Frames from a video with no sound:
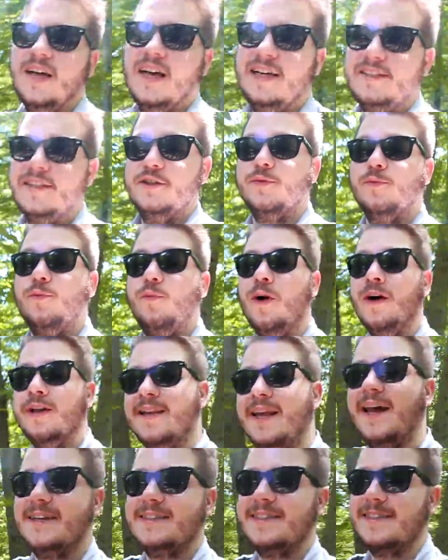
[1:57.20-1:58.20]
And just one
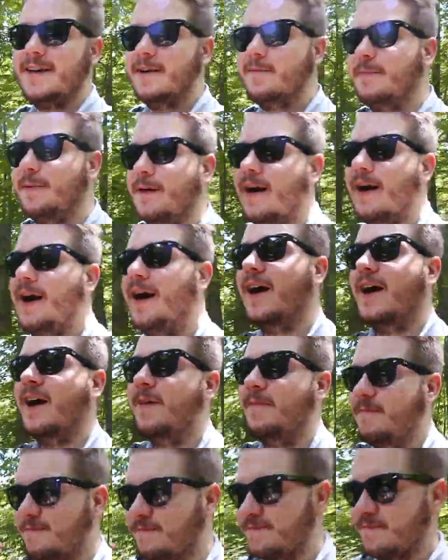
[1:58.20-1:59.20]
last tip,
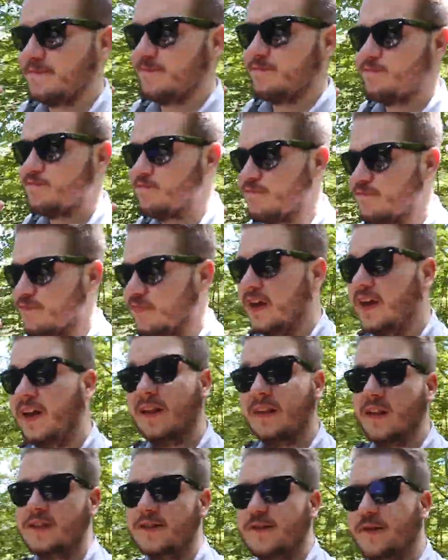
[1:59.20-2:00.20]
um,
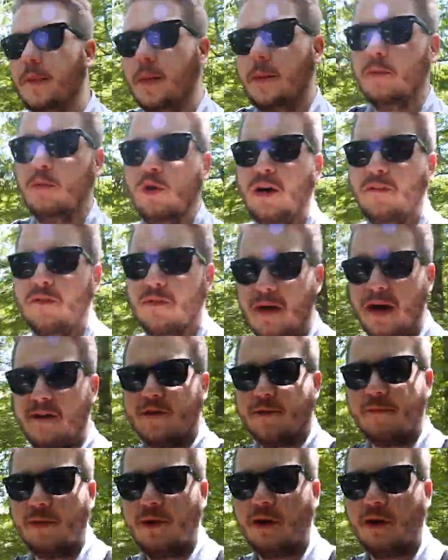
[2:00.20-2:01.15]
this is for people who have the Mavic